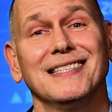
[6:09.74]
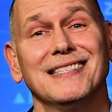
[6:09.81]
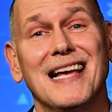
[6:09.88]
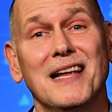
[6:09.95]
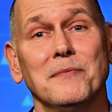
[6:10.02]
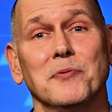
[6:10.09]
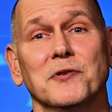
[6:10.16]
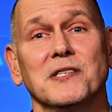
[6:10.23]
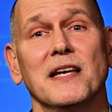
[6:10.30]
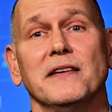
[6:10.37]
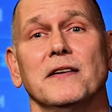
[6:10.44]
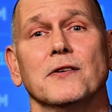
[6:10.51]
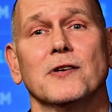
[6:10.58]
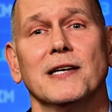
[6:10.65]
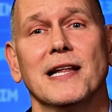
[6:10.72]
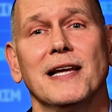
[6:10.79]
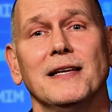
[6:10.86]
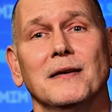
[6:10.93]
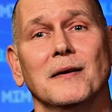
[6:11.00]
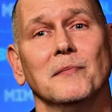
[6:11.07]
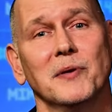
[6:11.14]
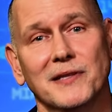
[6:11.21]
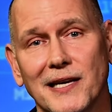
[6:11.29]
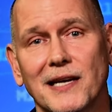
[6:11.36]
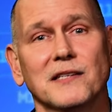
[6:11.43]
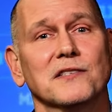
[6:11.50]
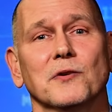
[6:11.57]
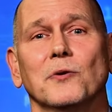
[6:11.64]
10% year to date, but
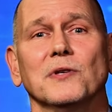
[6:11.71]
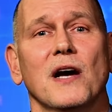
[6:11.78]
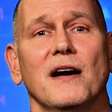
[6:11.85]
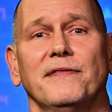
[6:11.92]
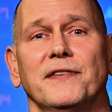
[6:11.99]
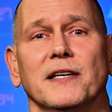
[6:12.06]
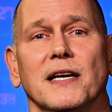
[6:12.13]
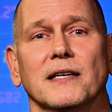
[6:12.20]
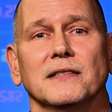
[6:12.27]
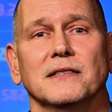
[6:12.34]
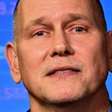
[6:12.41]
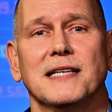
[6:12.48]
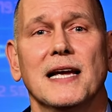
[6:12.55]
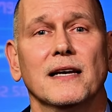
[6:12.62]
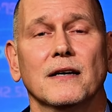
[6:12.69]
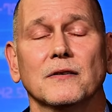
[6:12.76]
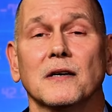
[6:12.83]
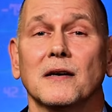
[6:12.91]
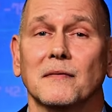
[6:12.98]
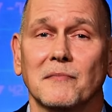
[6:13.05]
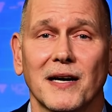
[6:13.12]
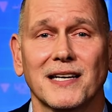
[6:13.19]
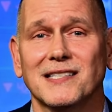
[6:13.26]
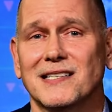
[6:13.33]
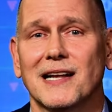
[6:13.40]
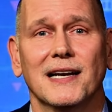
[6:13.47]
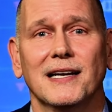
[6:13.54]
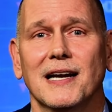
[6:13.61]
then it sold off again, down
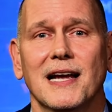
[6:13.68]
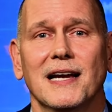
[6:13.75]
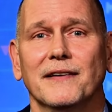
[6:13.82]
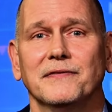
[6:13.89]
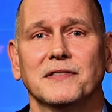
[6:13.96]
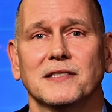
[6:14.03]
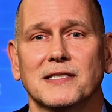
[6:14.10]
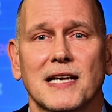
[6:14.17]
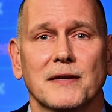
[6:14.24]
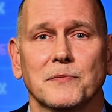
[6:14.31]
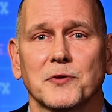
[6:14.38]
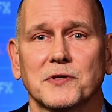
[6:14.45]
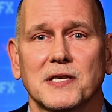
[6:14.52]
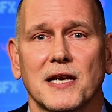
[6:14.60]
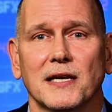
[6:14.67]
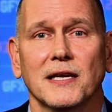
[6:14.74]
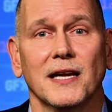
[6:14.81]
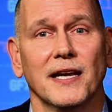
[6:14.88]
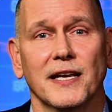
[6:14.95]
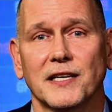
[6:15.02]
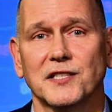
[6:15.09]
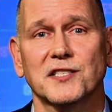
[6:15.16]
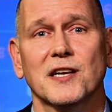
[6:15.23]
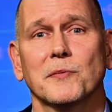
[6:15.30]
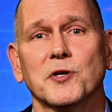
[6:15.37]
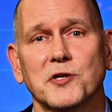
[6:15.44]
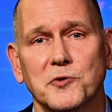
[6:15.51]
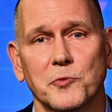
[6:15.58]
minus 9.5 to 10% in a
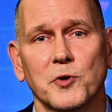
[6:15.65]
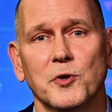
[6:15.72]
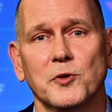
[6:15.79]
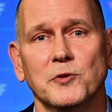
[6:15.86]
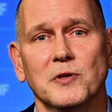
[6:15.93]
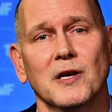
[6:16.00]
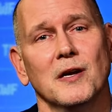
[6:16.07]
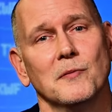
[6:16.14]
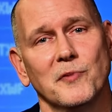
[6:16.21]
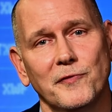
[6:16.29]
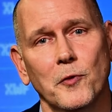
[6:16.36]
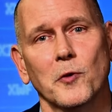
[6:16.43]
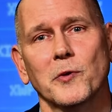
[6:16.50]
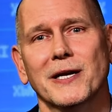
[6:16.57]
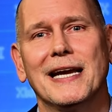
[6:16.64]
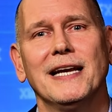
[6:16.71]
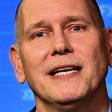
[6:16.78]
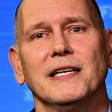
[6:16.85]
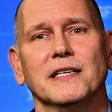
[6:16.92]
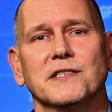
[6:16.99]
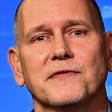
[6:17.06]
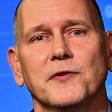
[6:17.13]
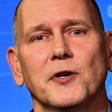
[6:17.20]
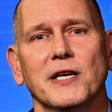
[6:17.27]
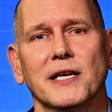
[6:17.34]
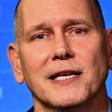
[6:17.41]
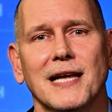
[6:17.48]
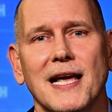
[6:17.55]
summer swoon before regaining its
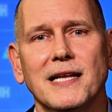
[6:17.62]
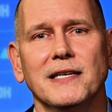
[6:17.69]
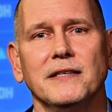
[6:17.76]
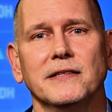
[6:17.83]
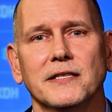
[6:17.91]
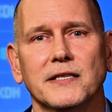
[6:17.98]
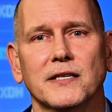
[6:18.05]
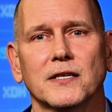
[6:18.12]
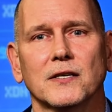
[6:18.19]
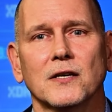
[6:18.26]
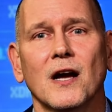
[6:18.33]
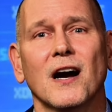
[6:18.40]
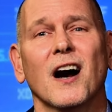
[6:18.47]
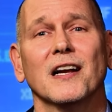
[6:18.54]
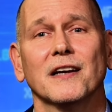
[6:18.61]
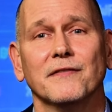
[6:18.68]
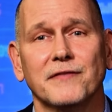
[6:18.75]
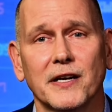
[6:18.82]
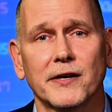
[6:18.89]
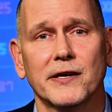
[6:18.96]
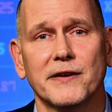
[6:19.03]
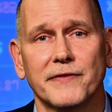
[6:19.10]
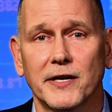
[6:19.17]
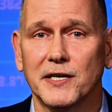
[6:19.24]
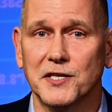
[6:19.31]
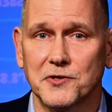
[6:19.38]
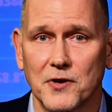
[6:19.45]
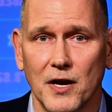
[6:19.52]
footing and ending the year on a very,
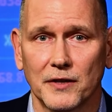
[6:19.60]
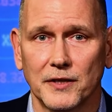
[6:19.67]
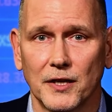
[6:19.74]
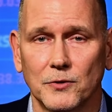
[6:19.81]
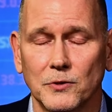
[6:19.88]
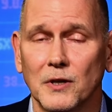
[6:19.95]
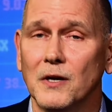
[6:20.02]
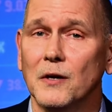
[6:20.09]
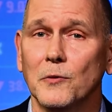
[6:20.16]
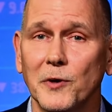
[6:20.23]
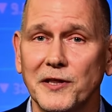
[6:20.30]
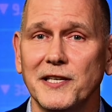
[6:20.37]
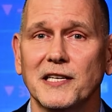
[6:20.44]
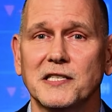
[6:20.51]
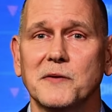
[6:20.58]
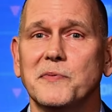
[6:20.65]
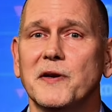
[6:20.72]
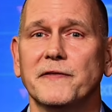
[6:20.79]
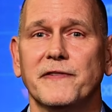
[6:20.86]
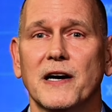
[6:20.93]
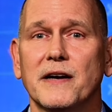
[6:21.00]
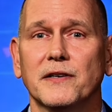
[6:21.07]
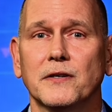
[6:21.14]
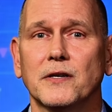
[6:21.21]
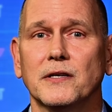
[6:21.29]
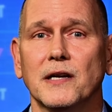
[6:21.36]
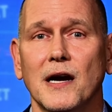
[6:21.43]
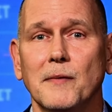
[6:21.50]
very strong note, with the S&P
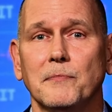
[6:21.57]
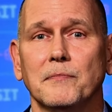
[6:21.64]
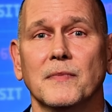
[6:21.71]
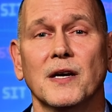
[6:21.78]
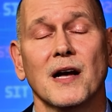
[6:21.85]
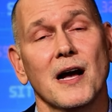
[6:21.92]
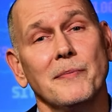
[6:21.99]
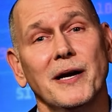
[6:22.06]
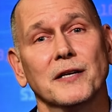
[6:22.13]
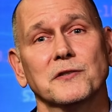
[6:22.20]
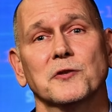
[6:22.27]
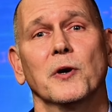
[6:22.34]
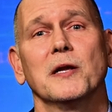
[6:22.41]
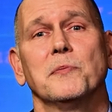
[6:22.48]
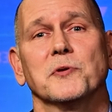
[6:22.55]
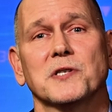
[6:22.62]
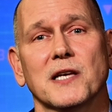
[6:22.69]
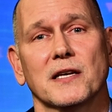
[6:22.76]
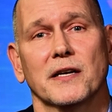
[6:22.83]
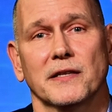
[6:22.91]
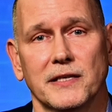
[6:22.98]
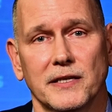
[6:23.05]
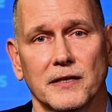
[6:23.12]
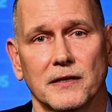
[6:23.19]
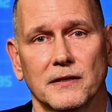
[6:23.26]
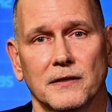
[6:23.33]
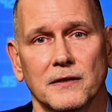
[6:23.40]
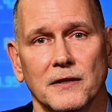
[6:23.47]
500 up about 20% on the
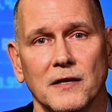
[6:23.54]
year.